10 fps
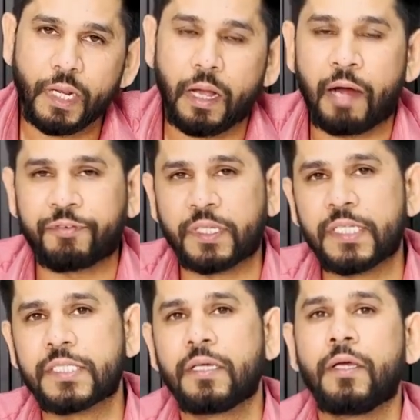After
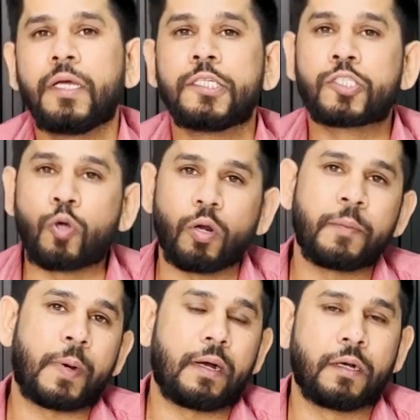this,
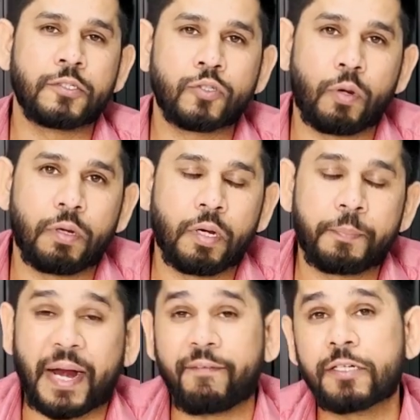
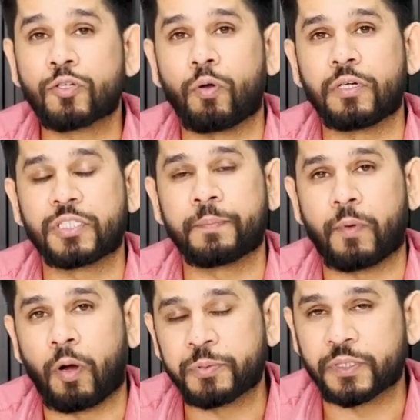private scholarship
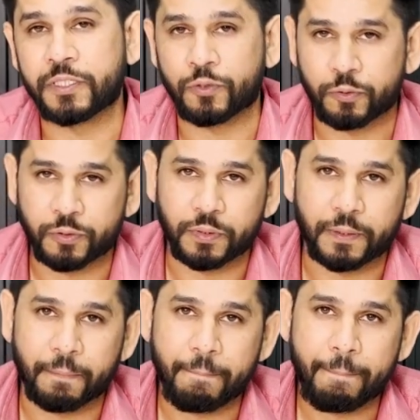option is also there.